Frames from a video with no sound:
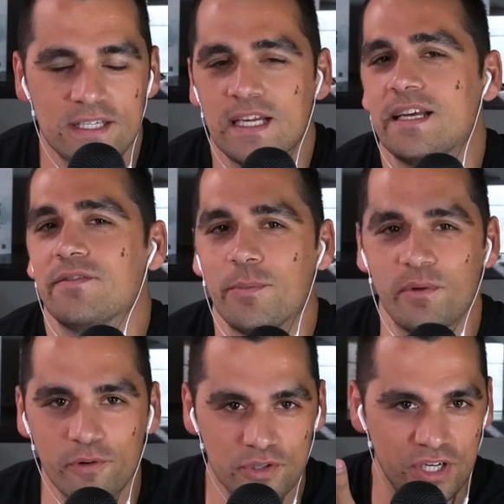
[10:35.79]
This is like from
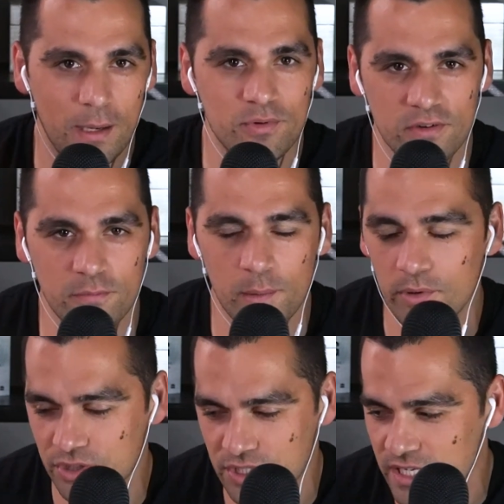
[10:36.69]
the first chapter of my
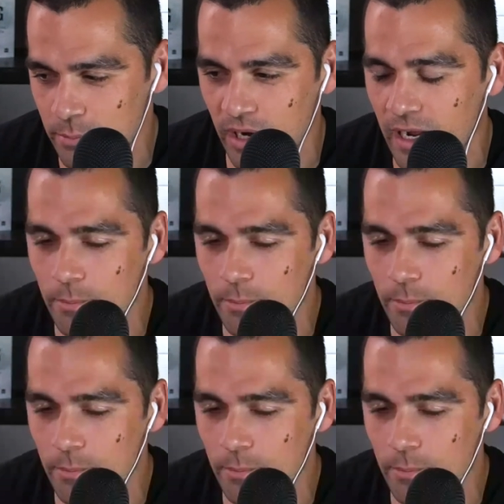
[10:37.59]
book, Just Keep Buying.